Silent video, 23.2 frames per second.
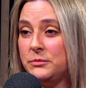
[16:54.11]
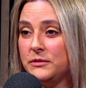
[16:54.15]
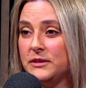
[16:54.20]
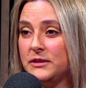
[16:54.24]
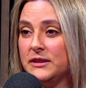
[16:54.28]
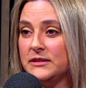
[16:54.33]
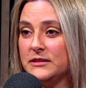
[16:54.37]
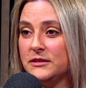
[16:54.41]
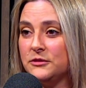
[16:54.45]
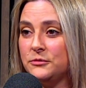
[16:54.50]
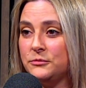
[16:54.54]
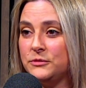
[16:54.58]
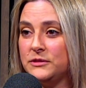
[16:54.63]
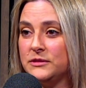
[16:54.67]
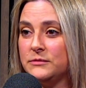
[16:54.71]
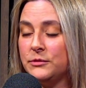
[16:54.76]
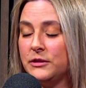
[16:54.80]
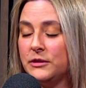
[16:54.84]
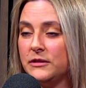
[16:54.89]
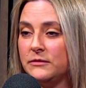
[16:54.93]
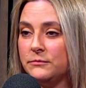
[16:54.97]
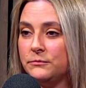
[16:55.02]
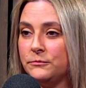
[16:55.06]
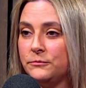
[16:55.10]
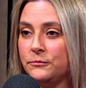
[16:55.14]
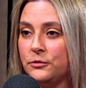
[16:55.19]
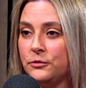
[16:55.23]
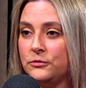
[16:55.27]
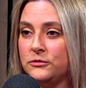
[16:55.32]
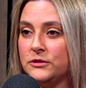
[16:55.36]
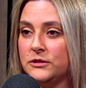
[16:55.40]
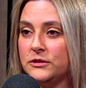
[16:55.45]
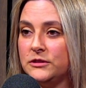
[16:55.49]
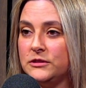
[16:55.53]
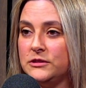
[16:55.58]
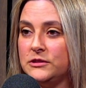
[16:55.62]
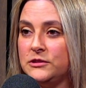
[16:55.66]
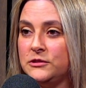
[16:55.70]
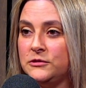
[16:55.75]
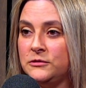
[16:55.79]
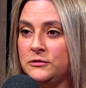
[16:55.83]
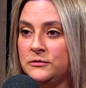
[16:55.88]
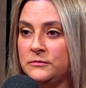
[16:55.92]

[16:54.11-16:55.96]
That's always what I wanted to do.